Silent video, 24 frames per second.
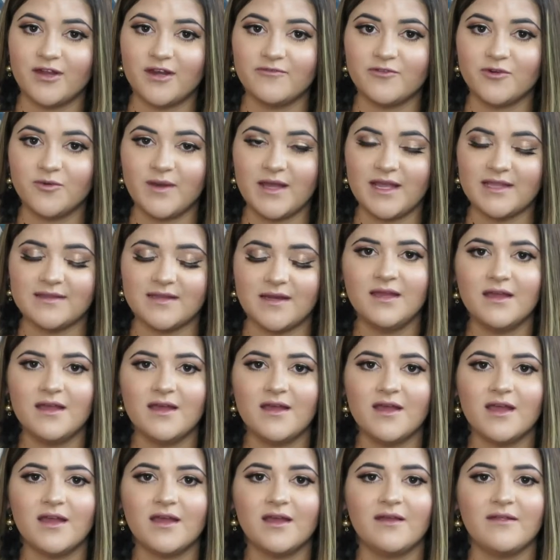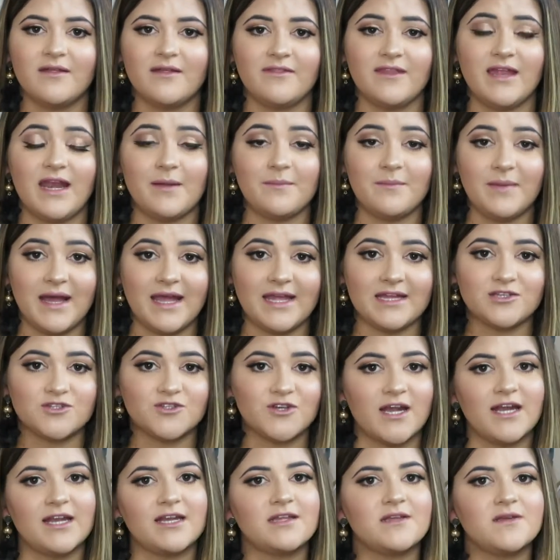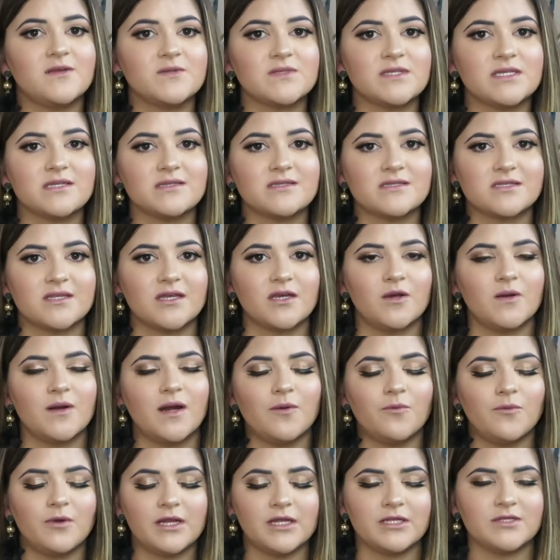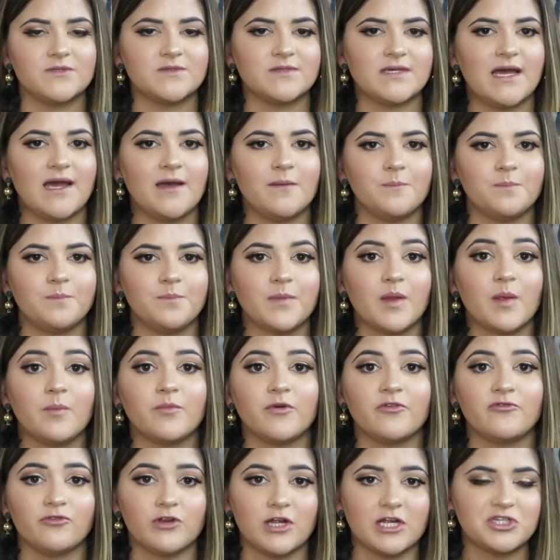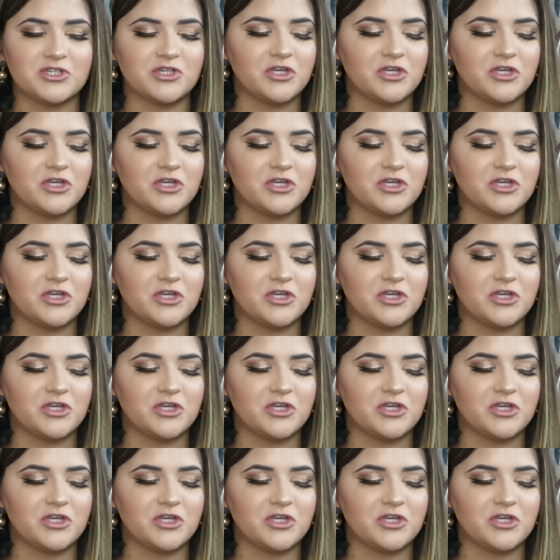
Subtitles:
thought of a way that I might try to use it, so I want to do that before I